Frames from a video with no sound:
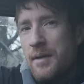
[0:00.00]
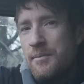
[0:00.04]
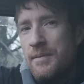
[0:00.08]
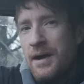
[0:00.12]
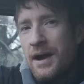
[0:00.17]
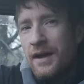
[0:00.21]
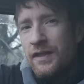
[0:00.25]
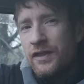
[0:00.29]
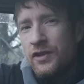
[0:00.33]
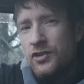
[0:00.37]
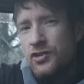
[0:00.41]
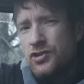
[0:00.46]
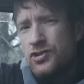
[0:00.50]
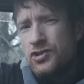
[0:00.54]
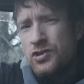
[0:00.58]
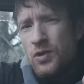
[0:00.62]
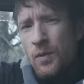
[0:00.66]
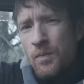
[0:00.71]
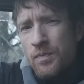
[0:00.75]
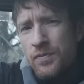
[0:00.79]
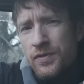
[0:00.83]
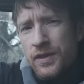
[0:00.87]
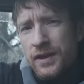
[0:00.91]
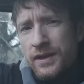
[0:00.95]
mind that
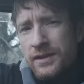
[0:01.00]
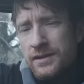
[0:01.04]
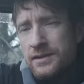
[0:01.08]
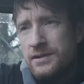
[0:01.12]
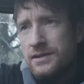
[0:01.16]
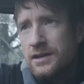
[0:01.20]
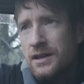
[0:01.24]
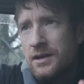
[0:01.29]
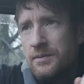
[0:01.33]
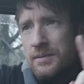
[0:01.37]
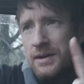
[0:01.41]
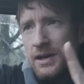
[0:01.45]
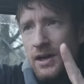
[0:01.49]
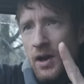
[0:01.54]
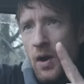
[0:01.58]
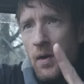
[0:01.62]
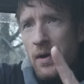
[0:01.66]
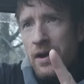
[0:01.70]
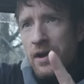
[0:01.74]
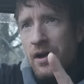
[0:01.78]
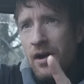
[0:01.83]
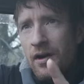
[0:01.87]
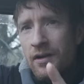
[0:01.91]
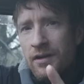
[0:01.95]
something's going to be
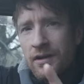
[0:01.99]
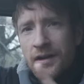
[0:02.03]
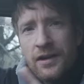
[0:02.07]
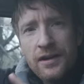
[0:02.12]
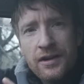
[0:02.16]
going on